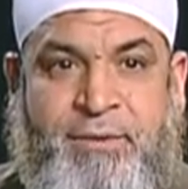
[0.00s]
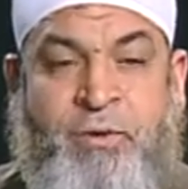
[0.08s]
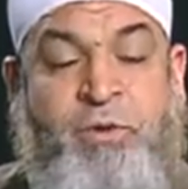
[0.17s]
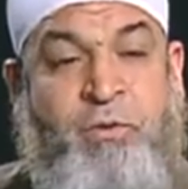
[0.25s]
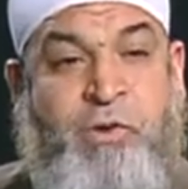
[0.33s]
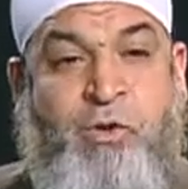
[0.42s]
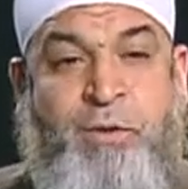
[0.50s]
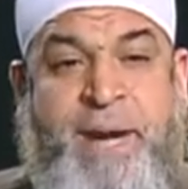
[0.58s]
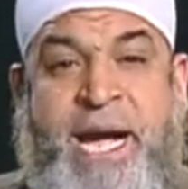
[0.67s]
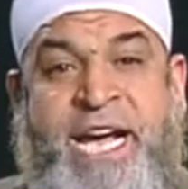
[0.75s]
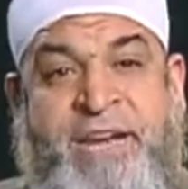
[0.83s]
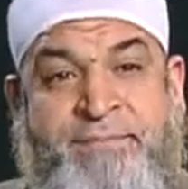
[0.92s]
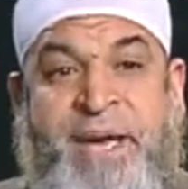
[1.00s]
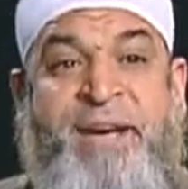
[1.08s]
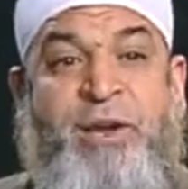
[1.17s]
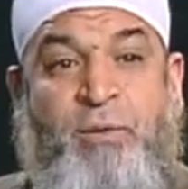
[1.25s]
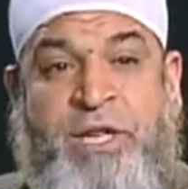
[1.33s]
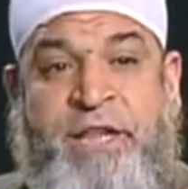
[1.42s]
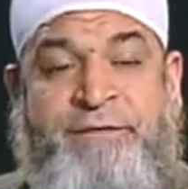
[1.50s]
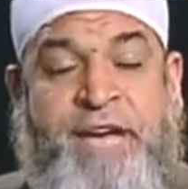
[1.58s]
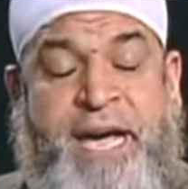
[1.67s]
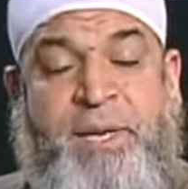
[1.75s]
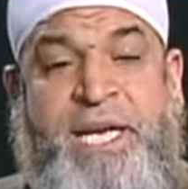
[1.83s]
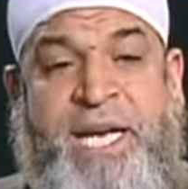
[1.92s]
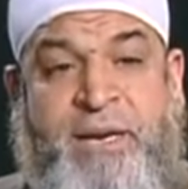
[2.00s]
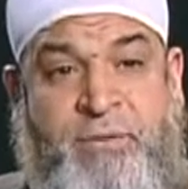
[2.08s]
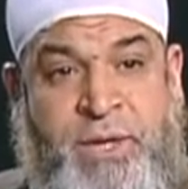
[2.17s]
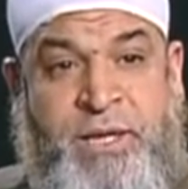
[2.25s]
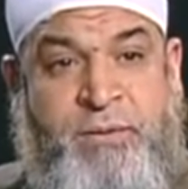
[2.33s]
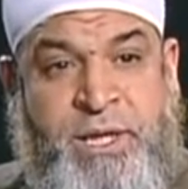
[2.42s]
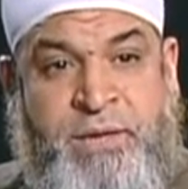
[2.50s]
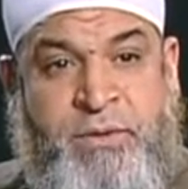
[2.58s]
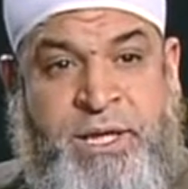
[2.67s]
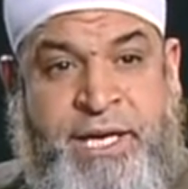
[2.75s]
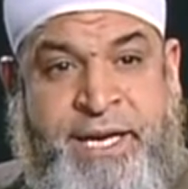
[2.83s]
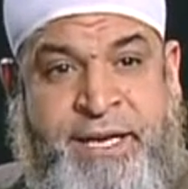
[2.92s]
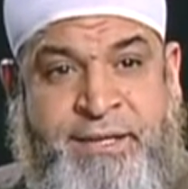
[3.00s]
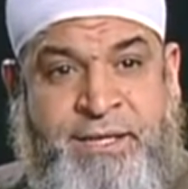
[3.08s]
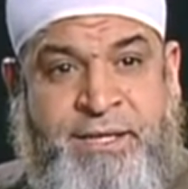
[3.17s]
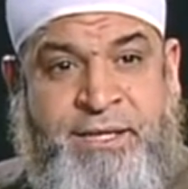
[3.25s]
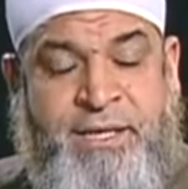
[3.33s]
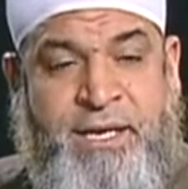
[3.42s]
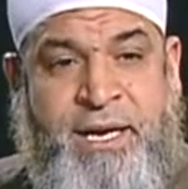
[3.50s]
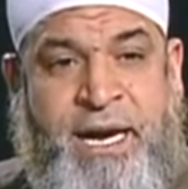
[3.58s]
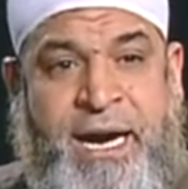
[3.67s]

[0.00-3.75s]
When we go back and mingle with the family and with, with, with the kids,